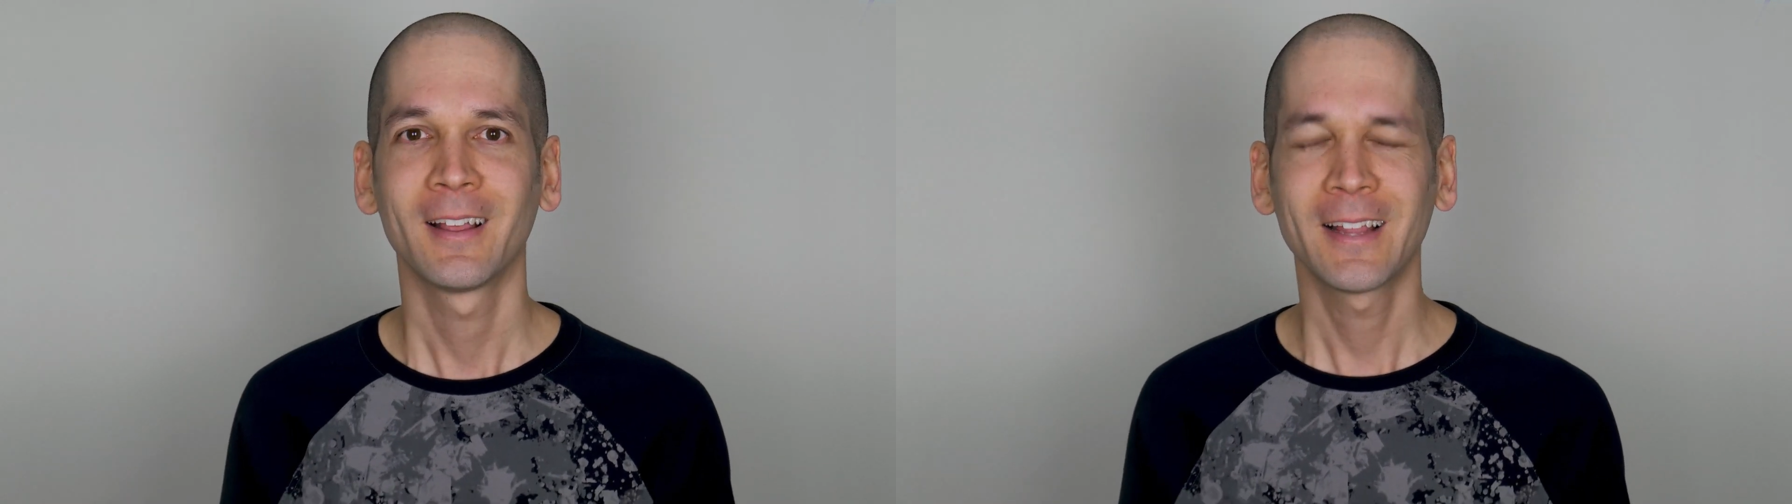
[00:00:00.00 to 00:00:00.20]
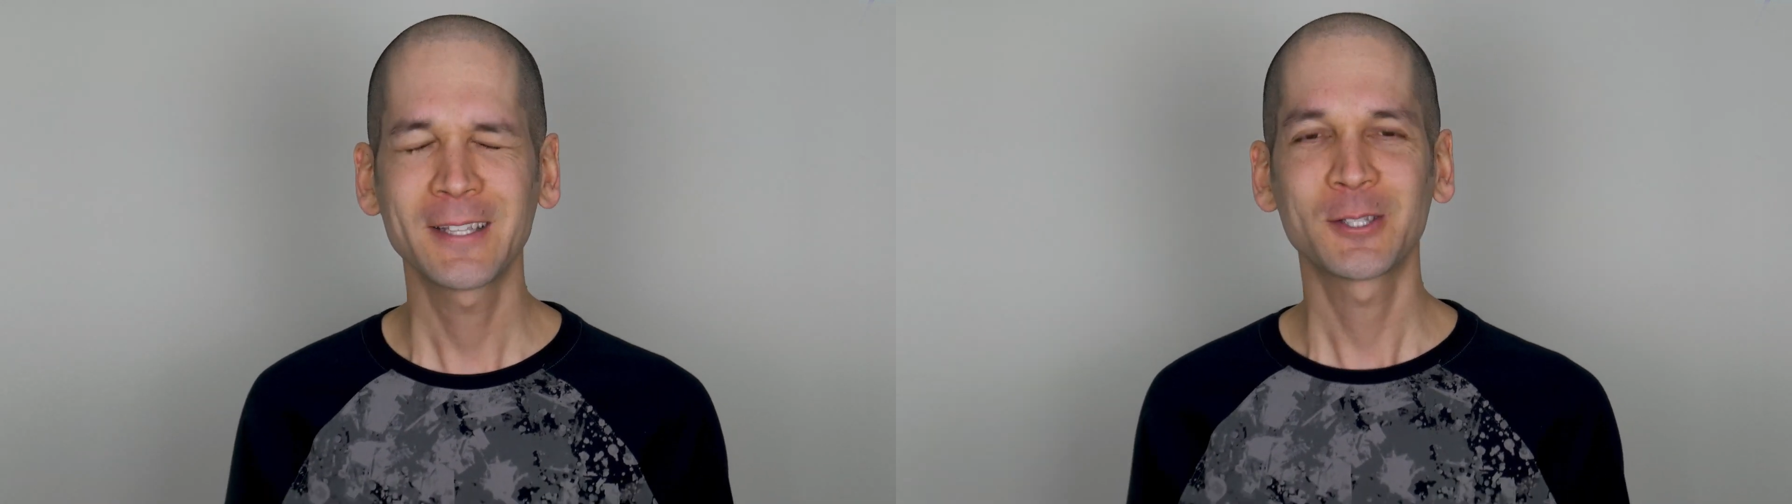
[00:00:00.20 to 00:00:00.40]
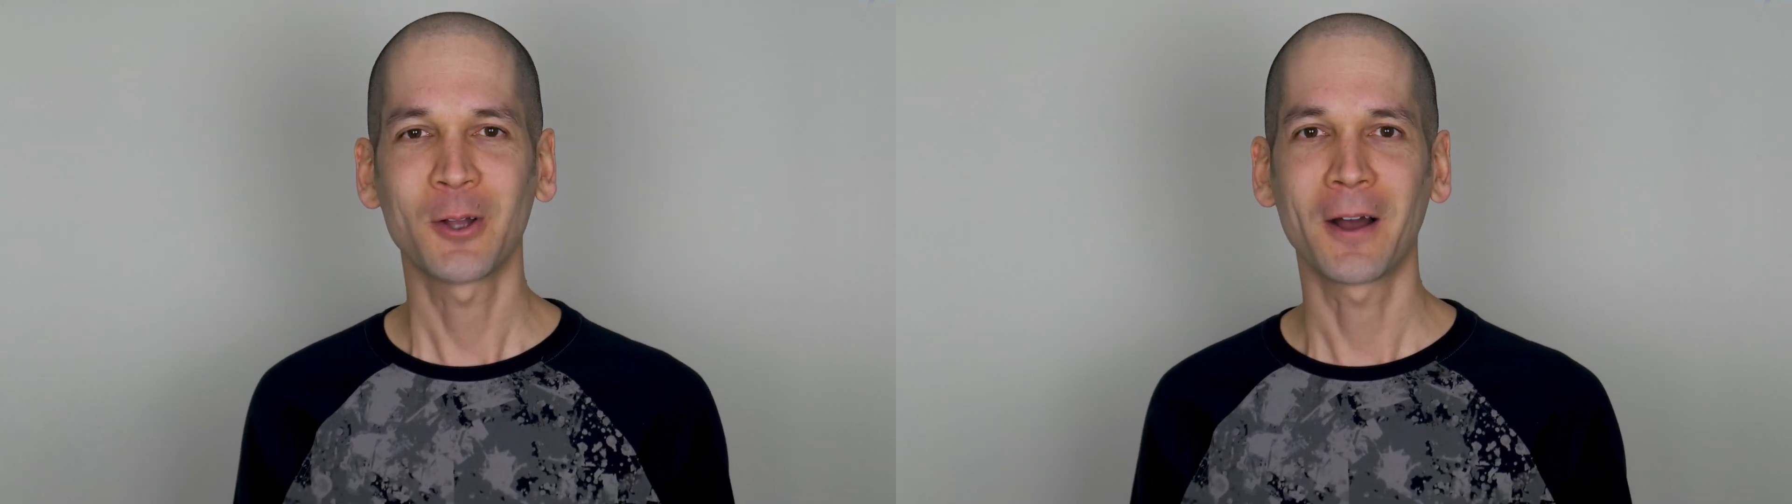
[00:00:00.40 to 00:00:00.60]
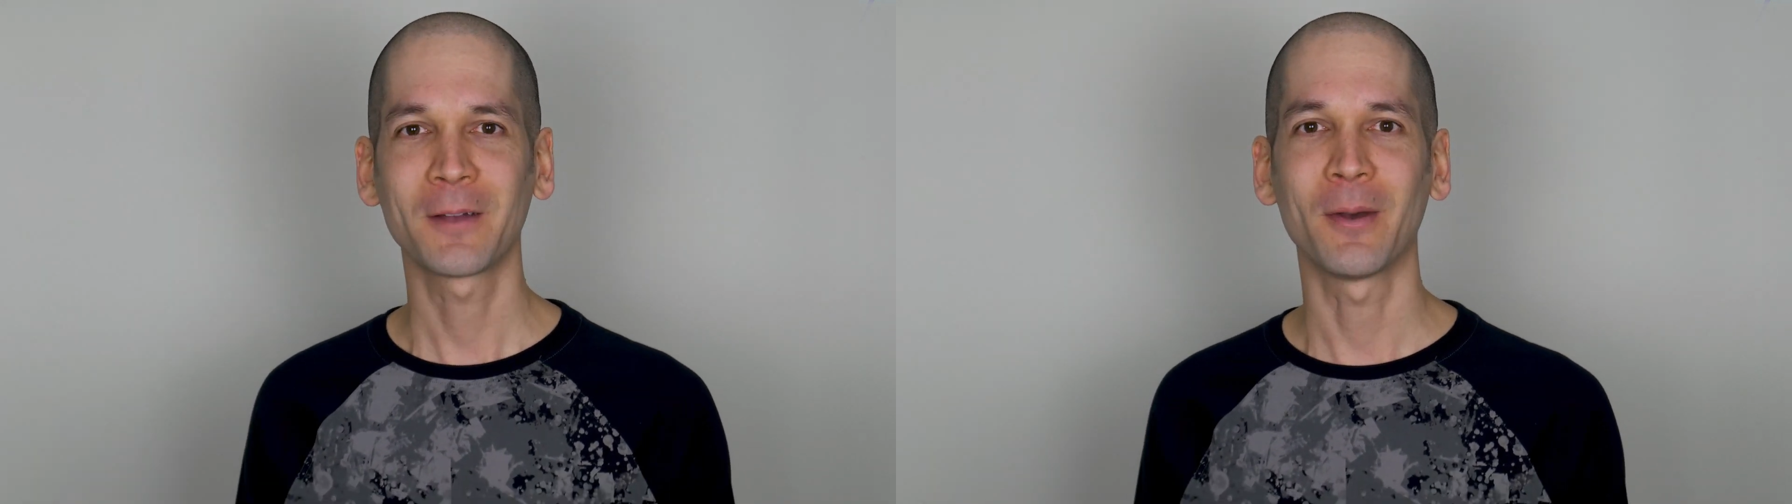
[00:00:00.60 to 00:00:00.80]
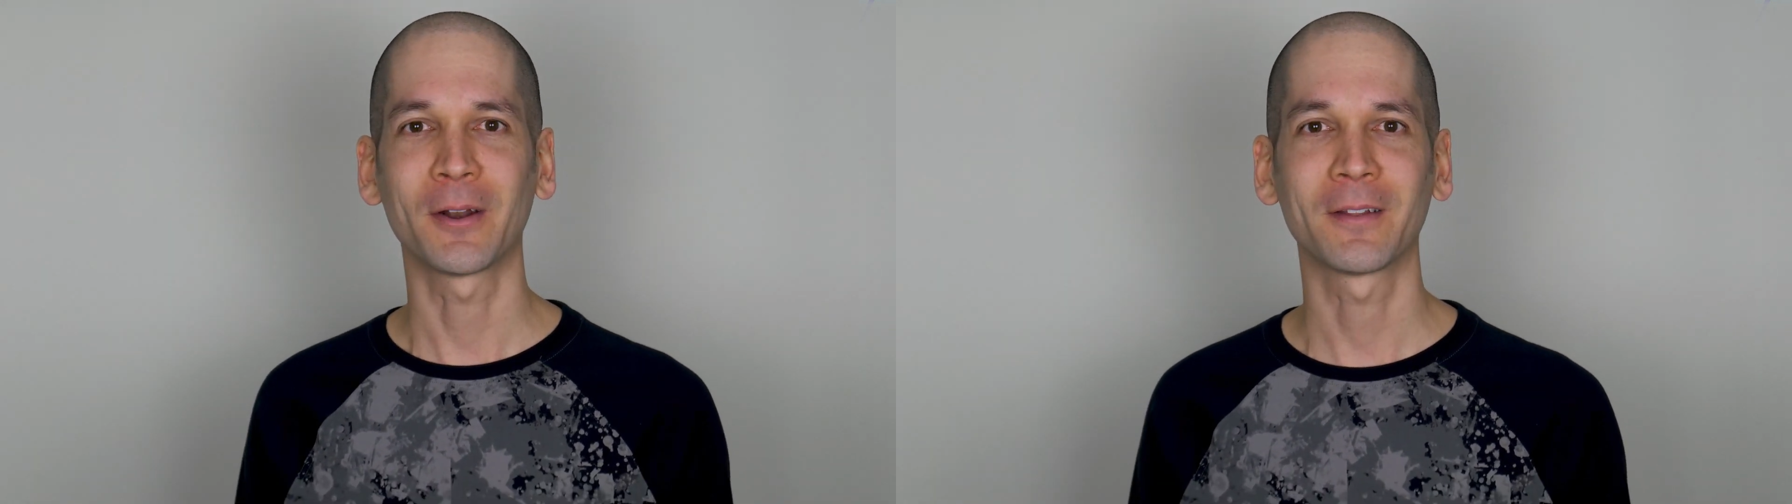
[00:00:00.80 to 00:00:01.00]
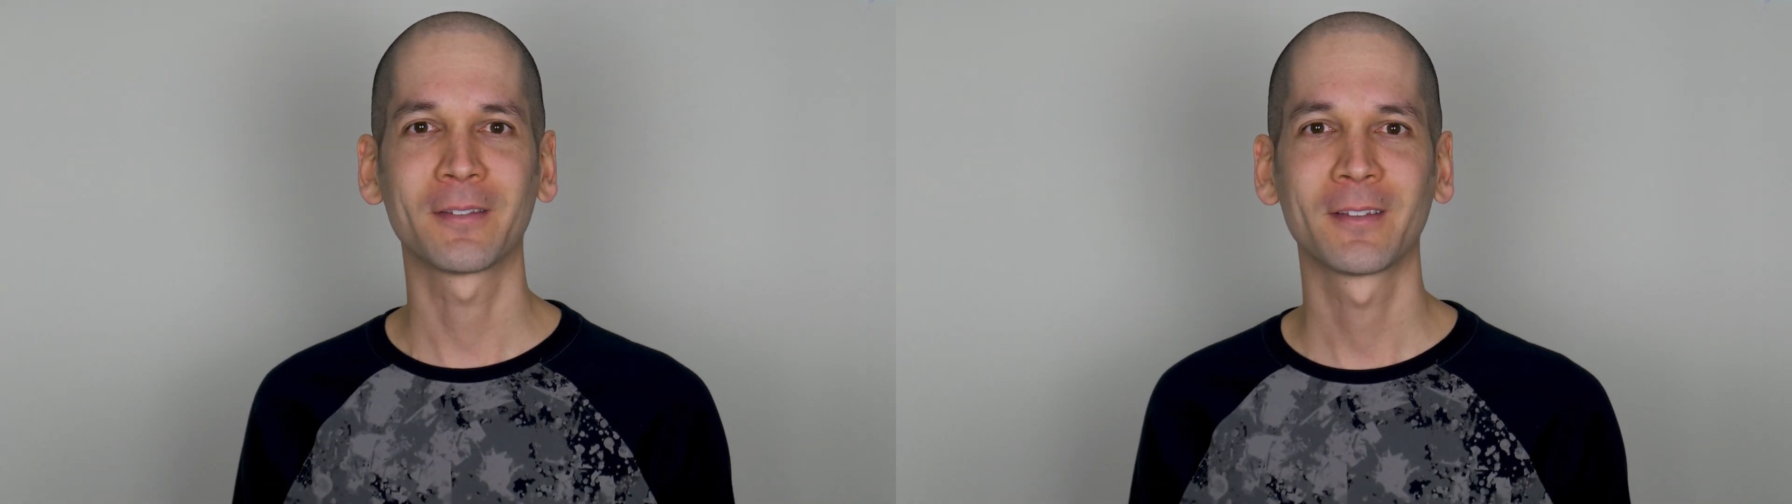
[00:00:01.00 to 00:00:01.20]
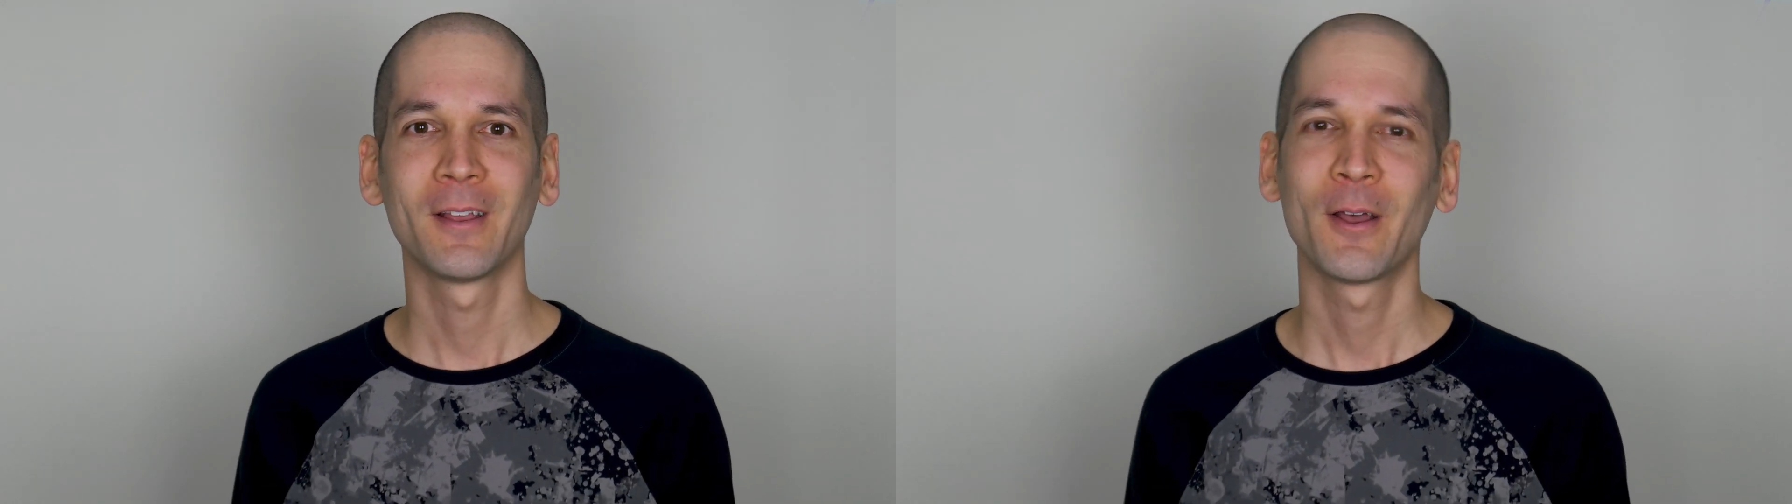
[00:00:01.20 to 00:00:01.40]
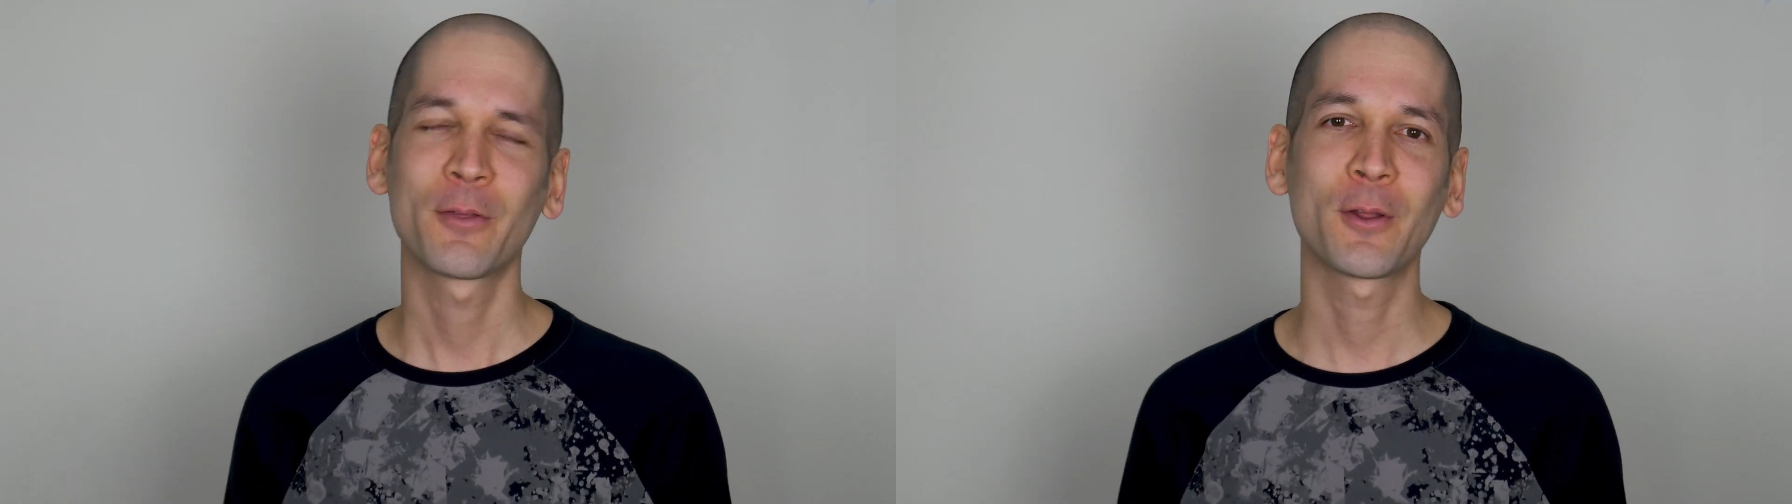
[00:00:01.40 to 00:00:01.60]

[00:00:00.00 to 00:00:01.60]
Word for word: Let's talk about it. Throw